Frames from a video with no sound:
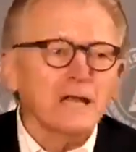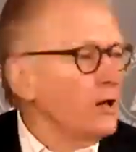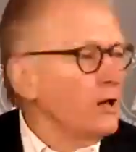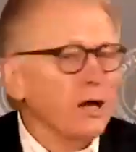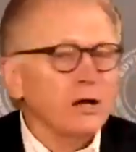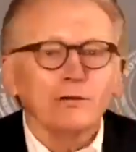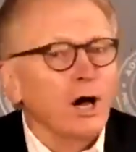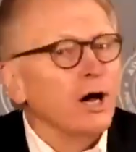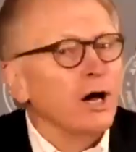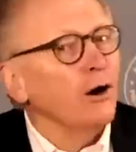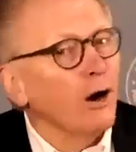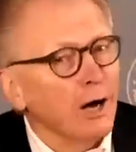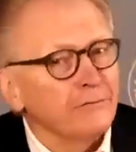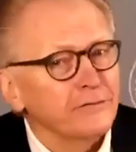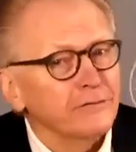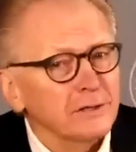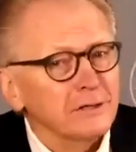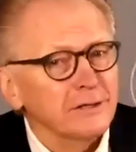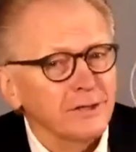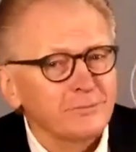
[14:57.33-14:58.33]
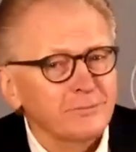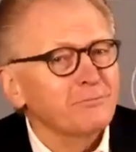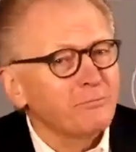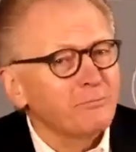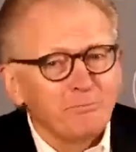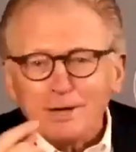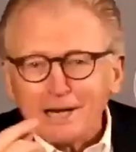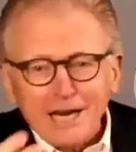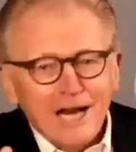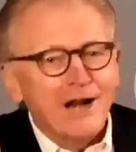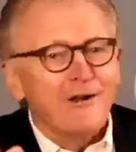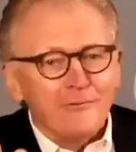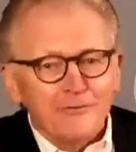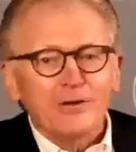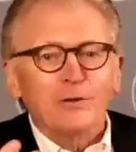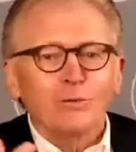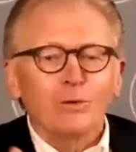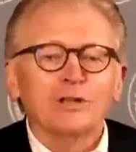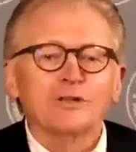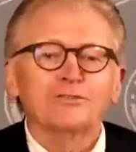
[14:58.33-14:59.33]
Oh, not often, but
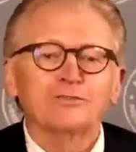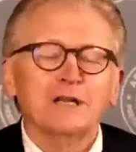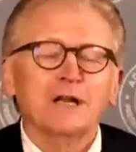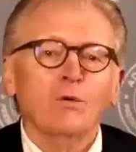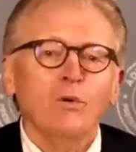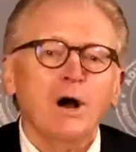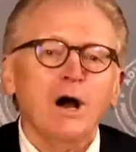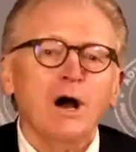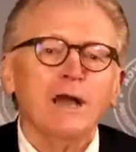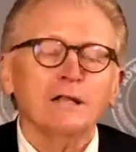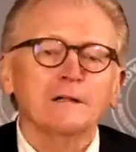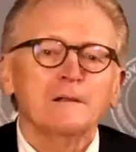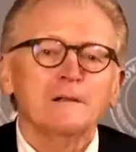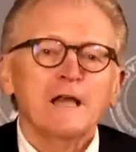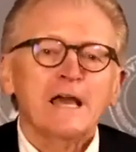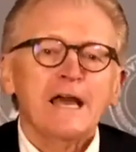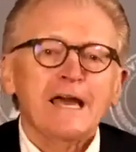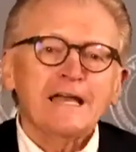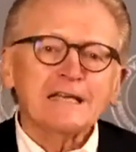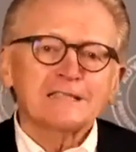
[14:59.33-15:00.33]
every once in a while.